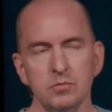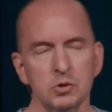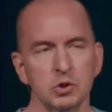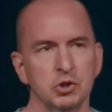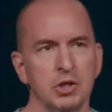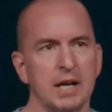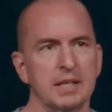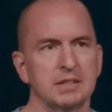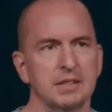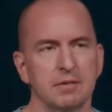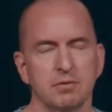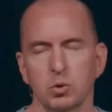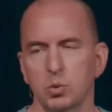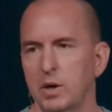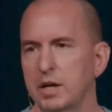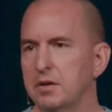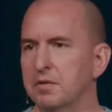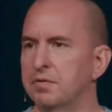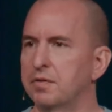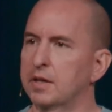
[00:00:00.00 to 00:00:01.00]
tries every
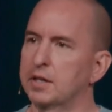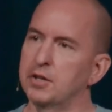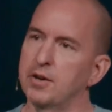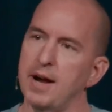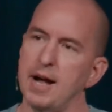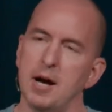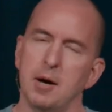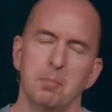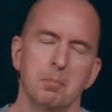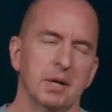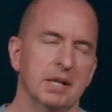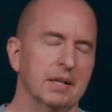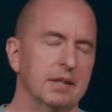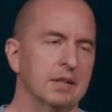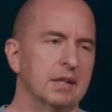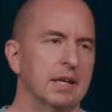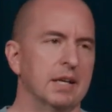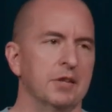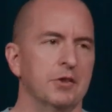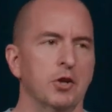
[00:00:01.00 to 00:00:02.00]
way to figure out, but in,
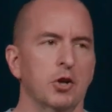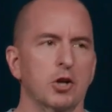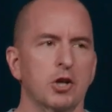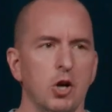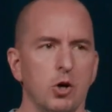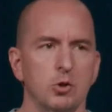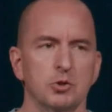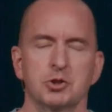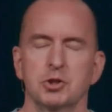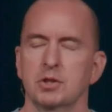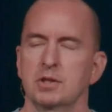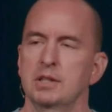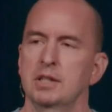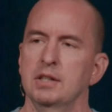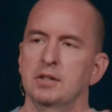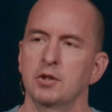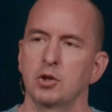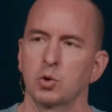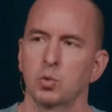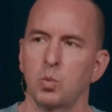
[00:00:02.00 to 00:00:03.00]
in their culture and
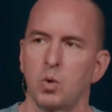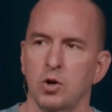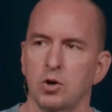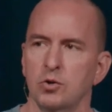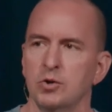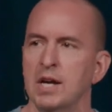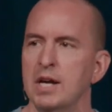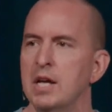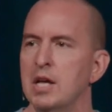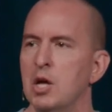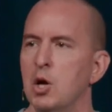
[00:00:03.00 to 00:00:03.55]
in their world,